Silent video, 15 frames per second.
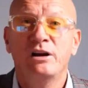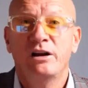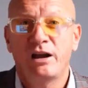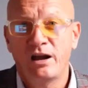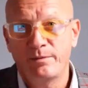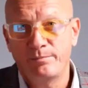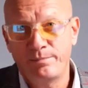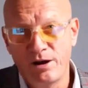
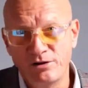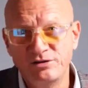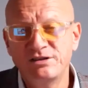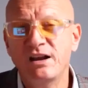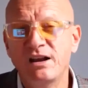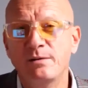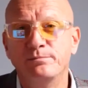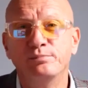
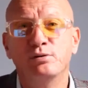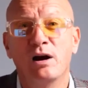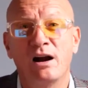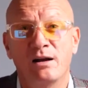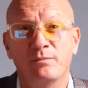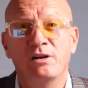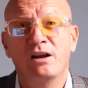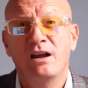post
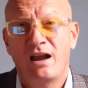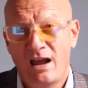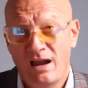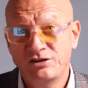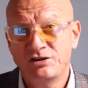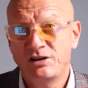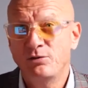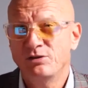subprime,
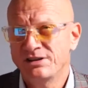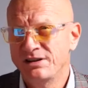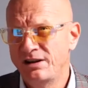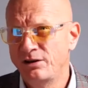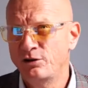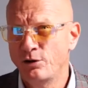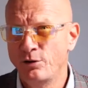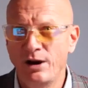actually was an
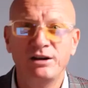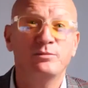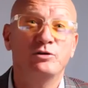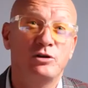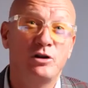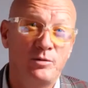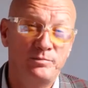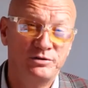
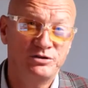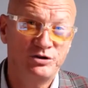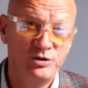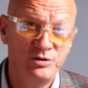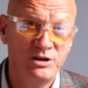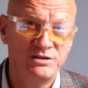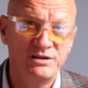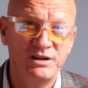incredible
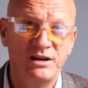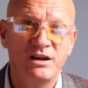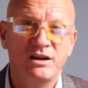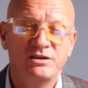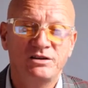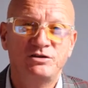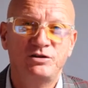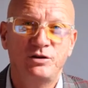opportunity
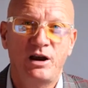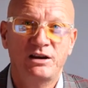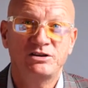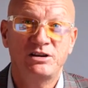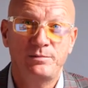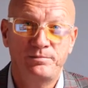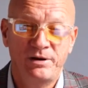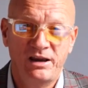to
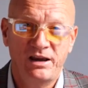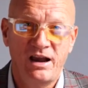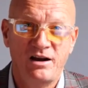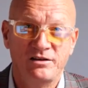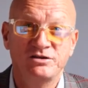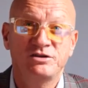actually pick out.